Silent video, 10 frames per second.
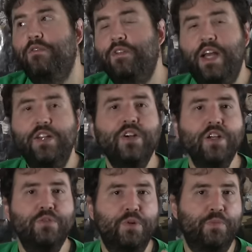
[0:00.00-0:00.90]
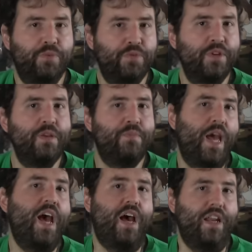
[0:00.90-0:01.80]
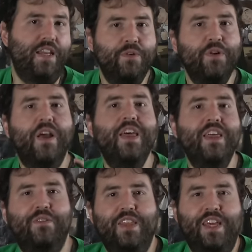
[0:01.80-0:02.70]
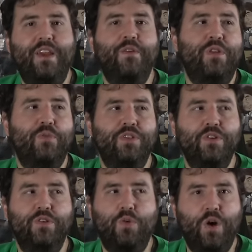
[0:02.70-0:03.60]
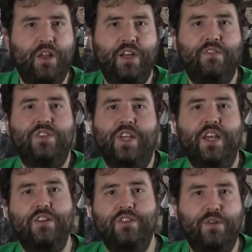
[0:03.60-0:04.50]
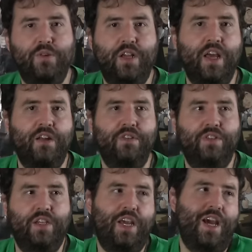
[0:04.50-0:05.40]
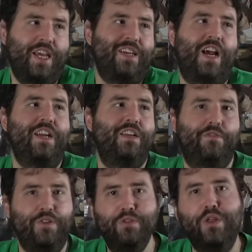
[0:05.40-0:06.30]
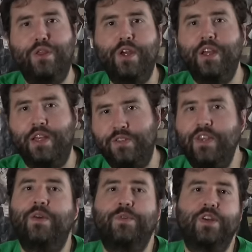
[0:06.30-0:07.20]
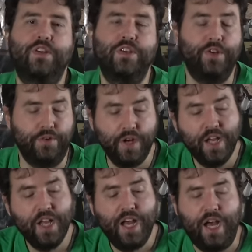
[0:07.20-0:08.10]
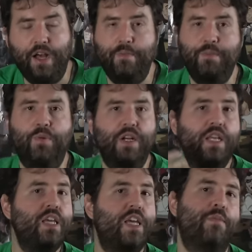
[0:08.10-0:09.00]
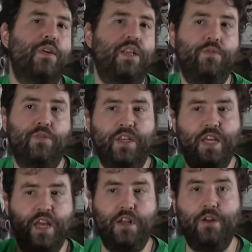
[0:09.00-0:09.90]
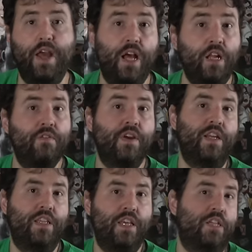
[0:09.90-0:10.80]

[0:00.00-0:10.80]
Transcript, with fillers: flashcards were pretty bad. They were, they were like, they, there was no quality of standard. They were kind of just like, eh, I kind of do the thing I say I'm gonna do. Um, but when he came in, he really, you know, elevated the